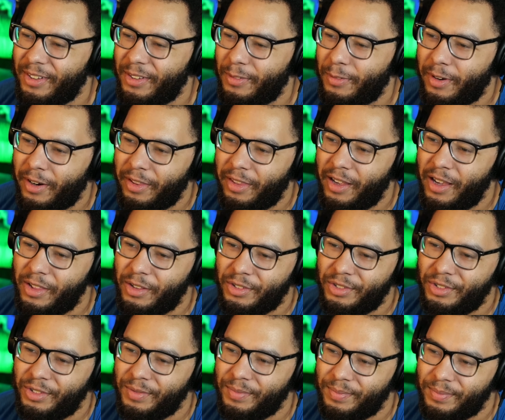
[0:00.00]
Where are the
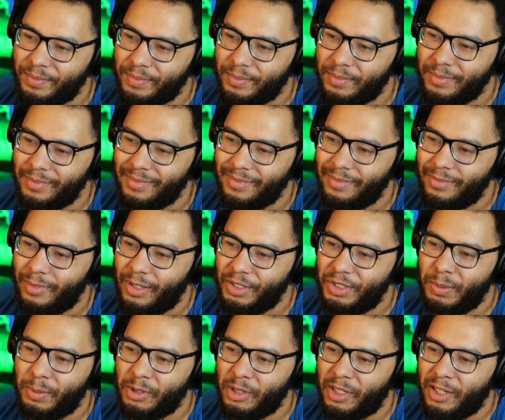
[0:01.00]
others? Want
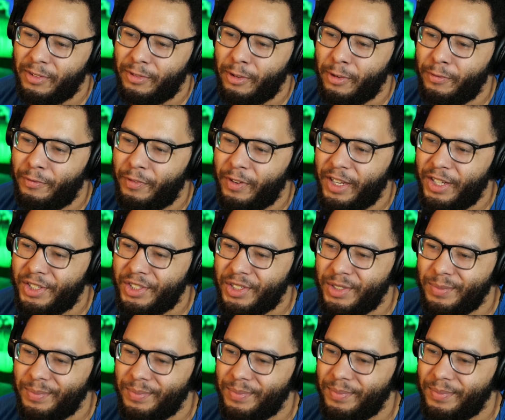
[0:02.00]
someone turn into fish?